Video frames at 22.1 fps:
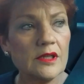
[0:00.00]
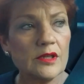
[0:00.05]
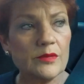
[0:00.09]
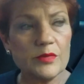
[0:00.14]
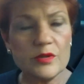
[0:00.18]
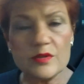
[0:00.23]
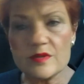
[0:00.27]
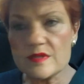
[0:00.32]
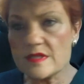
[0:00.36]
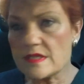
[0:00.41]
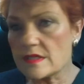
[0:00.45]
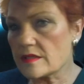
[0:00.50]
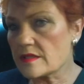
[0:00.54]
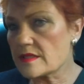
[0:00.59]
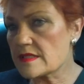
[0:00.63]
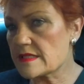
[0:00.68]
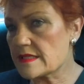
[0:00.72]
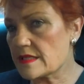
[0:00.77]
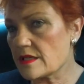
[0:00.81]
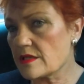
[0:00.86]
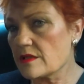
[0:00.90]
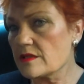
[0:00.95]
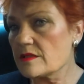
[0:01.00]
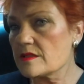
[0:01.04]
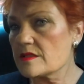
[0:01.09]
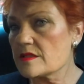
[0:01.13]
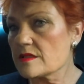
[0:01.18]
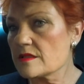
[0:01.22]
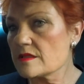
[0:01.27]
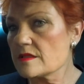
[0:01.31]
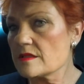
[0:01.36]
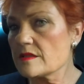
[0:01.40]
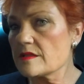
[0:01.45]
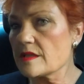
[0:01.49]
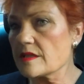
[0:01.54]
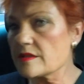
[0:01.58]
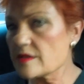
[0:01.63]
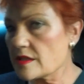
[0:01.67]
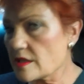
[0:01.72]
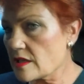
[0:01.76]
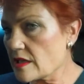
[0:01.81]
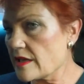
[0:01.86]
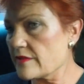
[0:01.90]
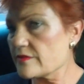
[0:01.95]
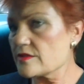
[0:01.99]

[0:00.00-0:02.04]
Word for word: a person in the Senate that they'll